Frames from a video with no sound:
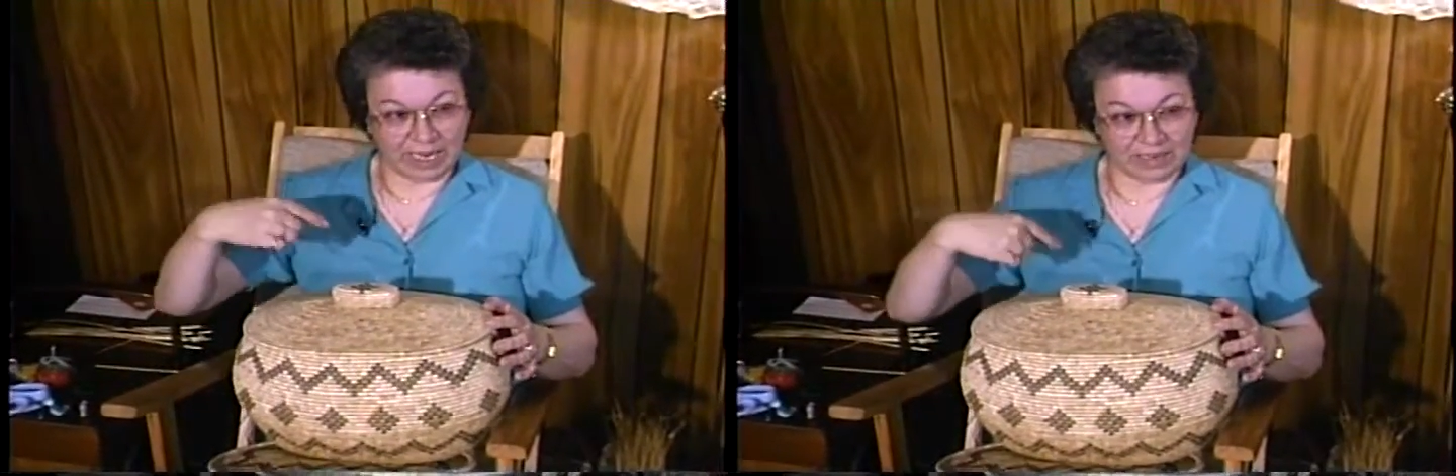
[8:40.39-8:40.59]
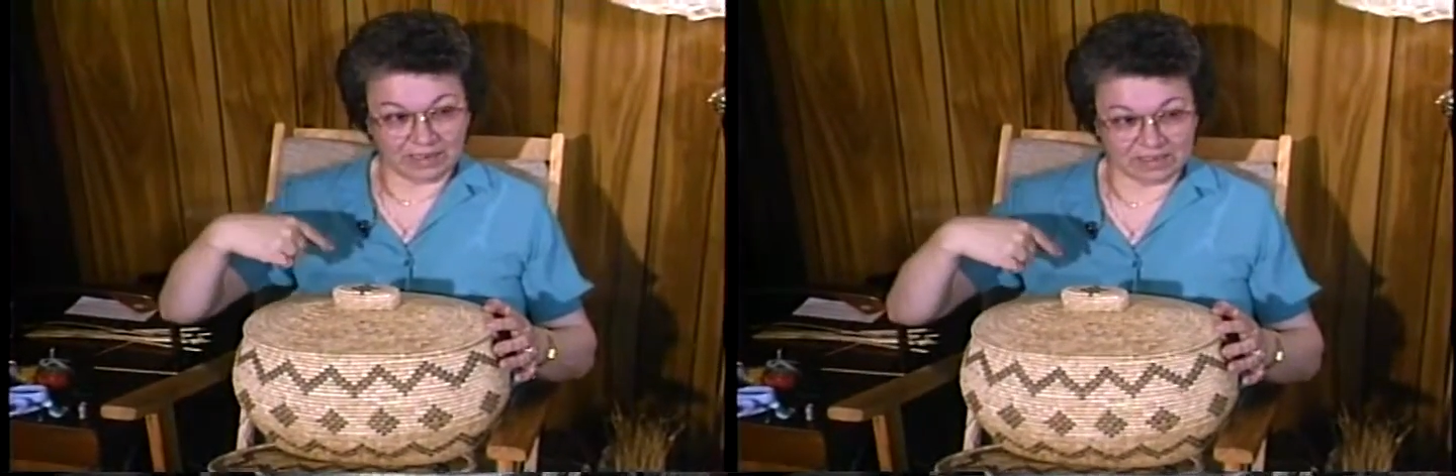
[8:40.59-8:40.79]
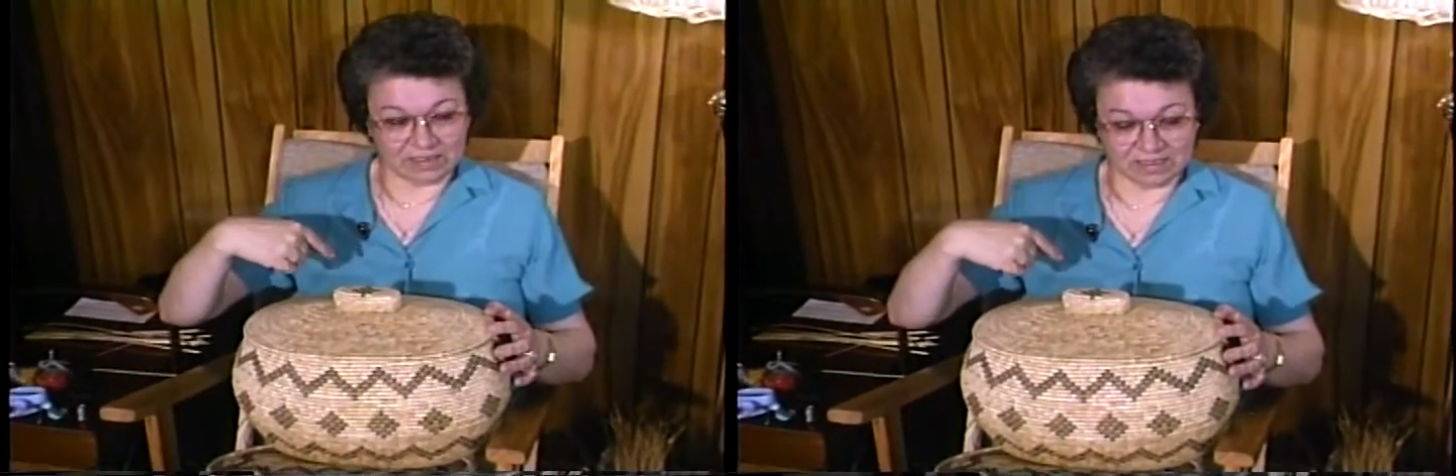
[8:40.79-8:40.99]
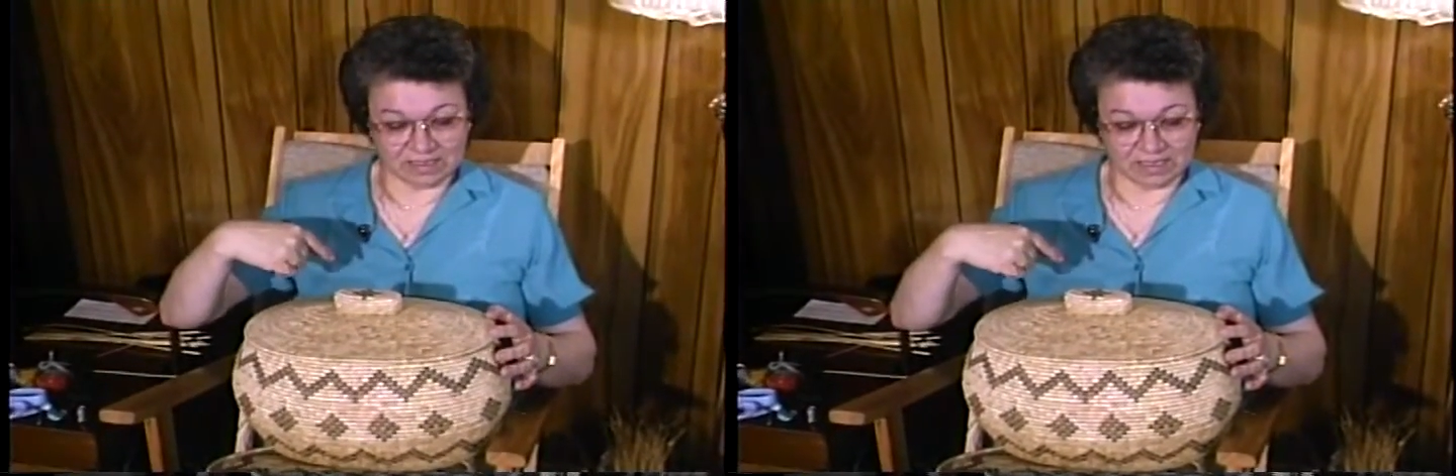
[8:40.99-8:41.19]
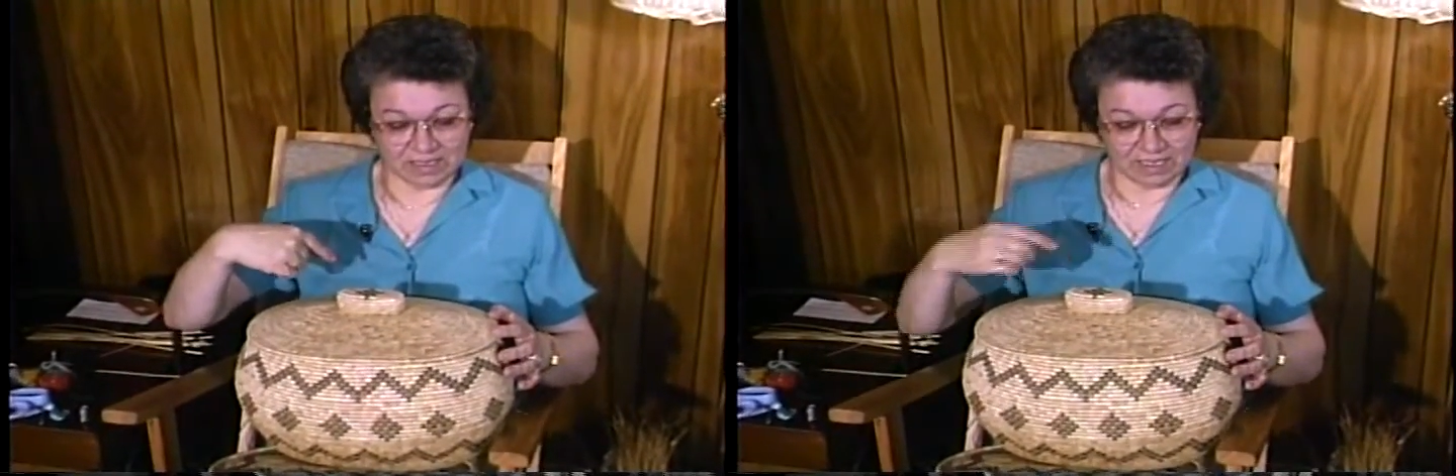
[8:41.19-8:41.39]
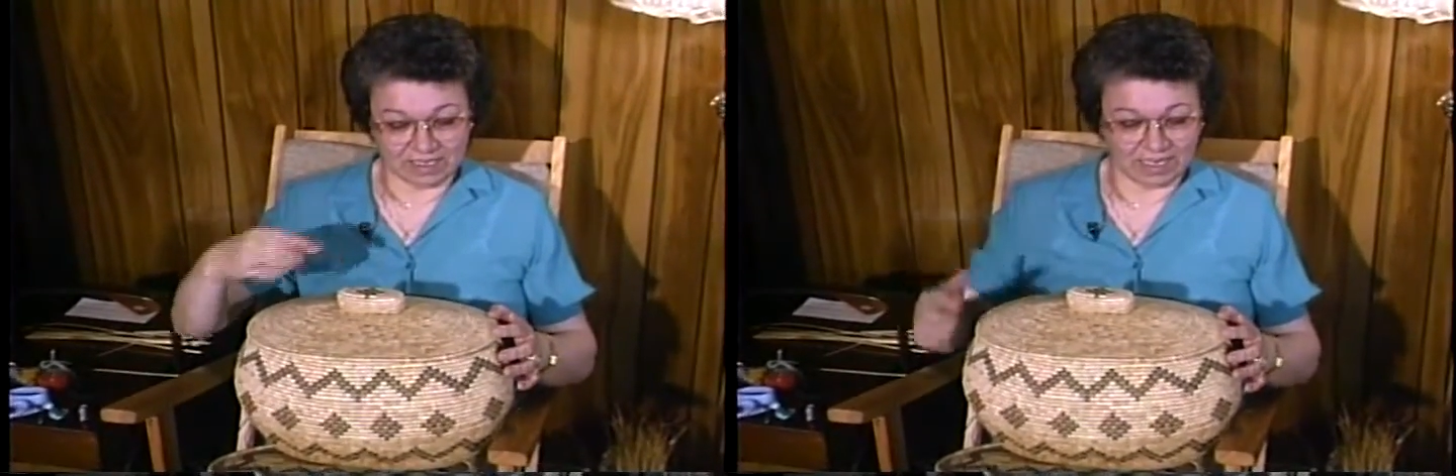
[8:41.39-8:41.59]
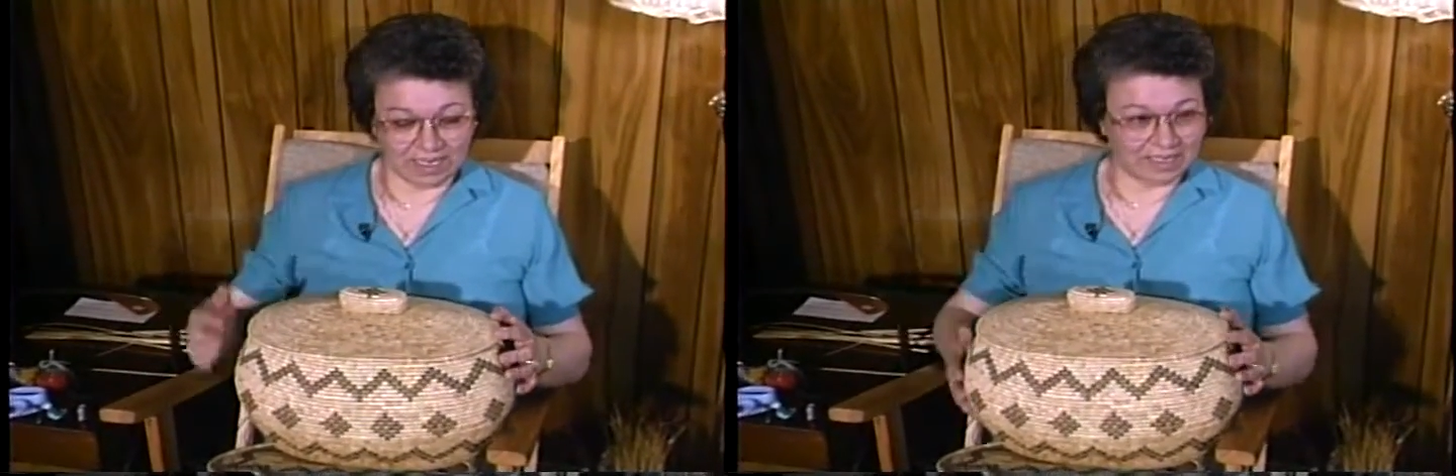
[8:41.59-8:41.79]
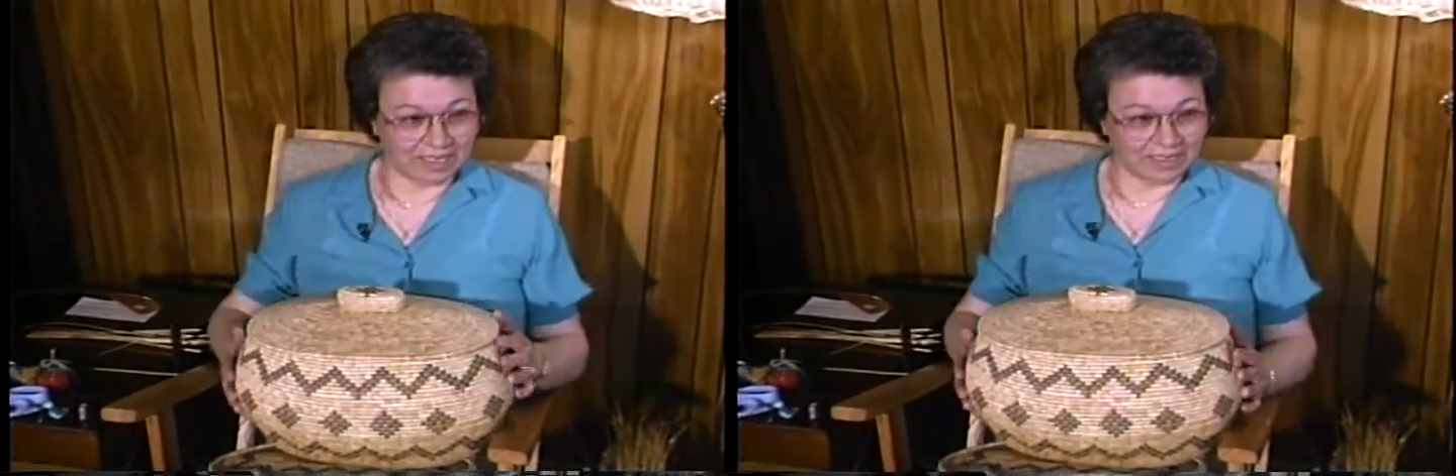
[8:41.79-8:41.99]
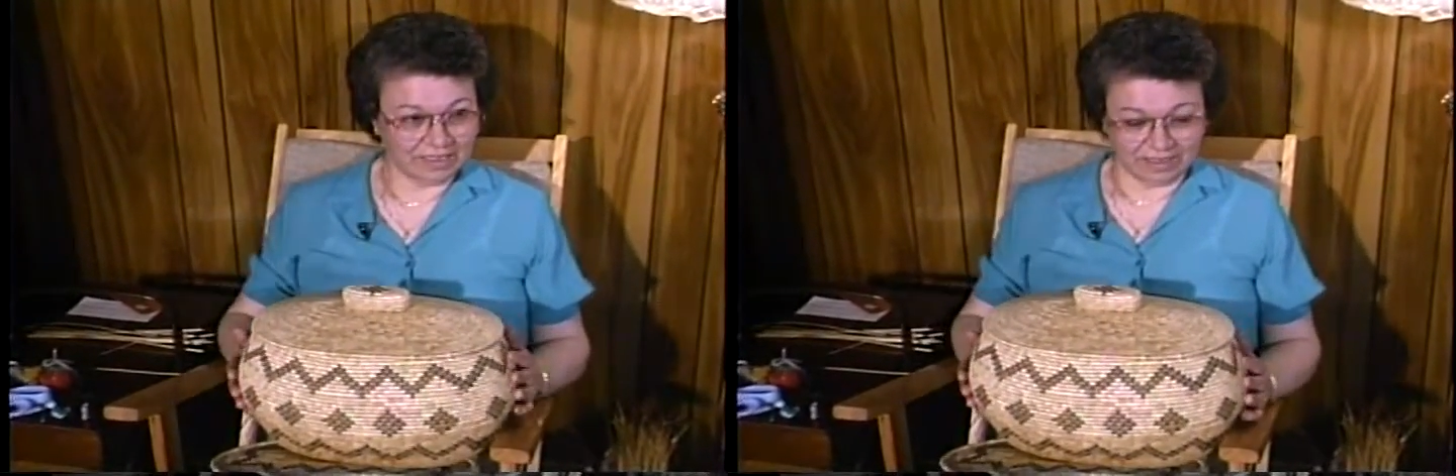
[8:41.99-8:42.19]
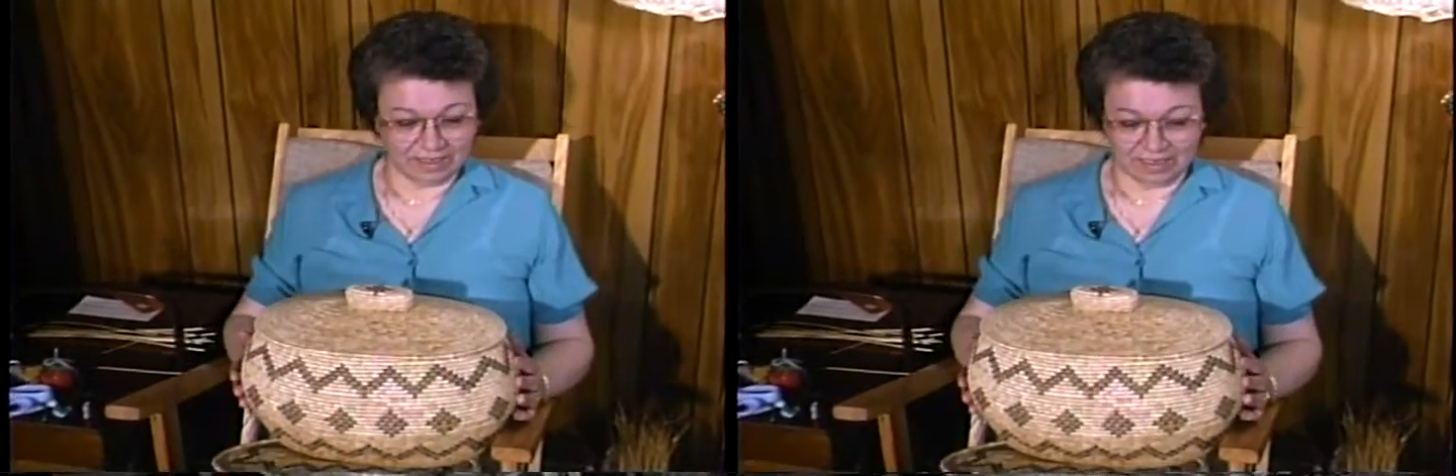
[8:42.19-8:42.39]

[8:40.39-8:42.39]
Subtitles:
handles on there.